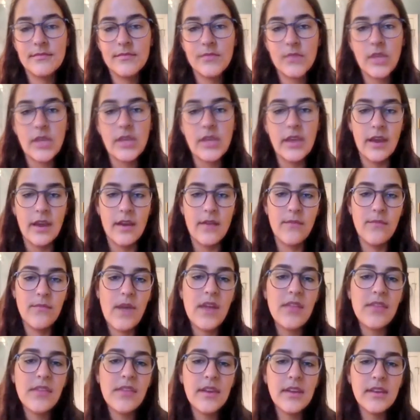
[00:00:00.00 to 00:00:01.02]
Yeah,
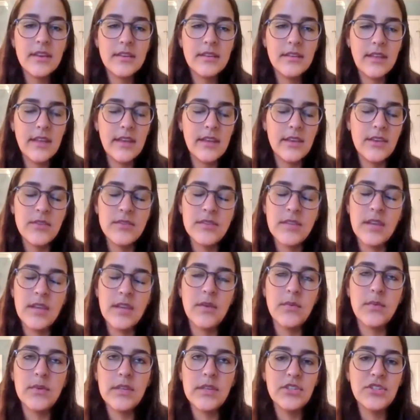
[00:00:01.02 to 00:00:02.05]
I think it, like you said, it
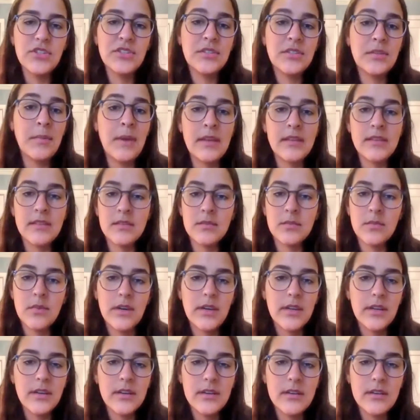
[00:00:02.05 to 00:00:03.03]
really just depends on what